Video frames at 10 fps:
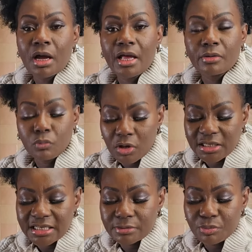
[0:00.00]
And what
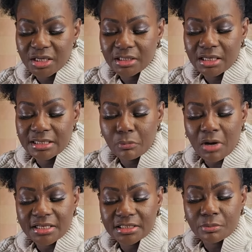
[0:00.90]
has been the
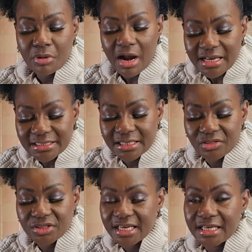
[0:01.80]
one surprising
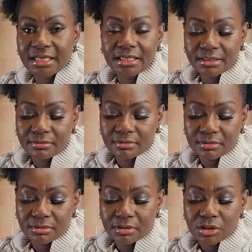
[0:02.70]
thing
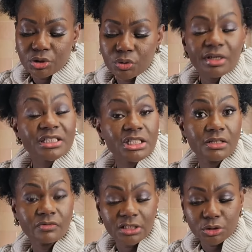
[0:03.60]
you
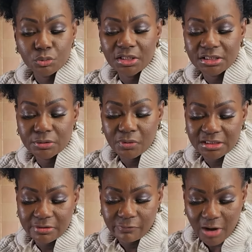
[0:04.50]
achieved in
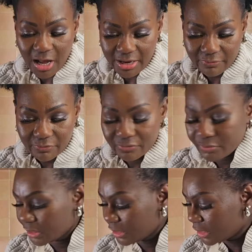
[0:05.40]
2025?
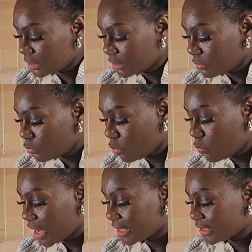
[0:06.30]
We'll
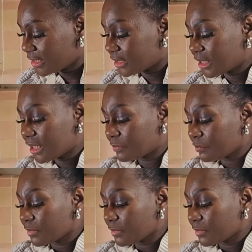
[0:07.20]
wait and see.